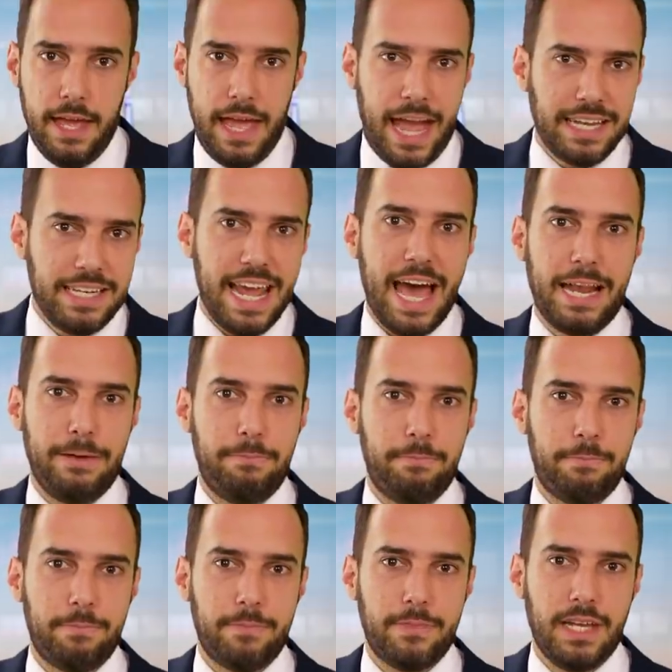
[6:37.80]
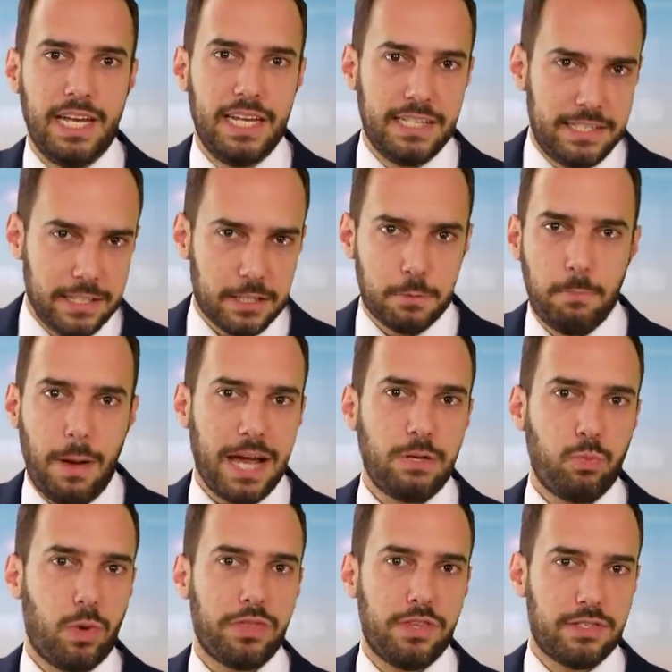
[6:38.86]
And yet,
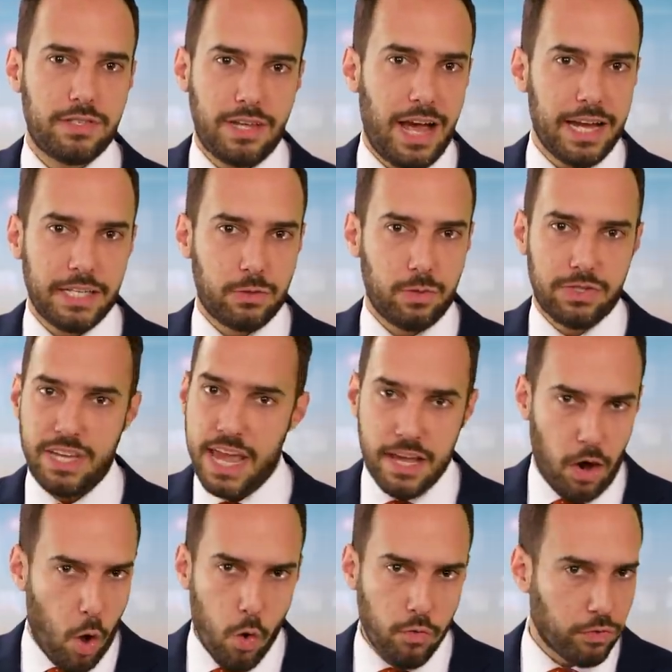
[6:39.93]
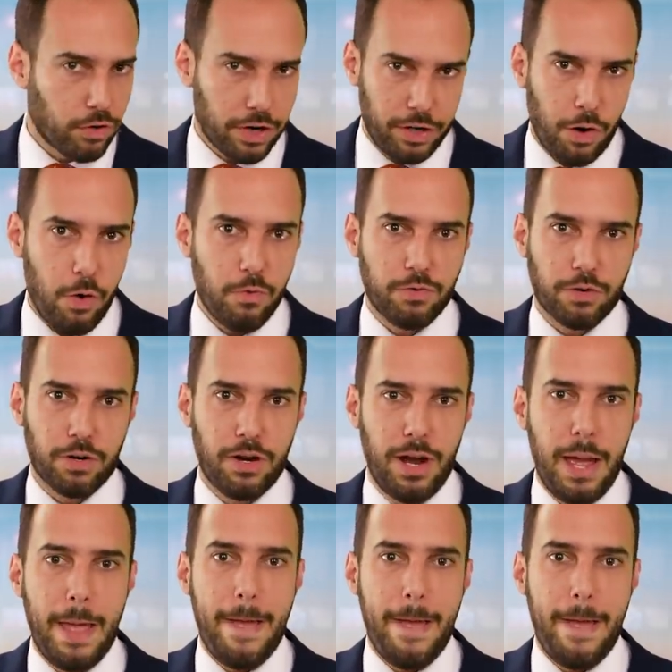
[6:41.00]
despite what the science was saying over and over,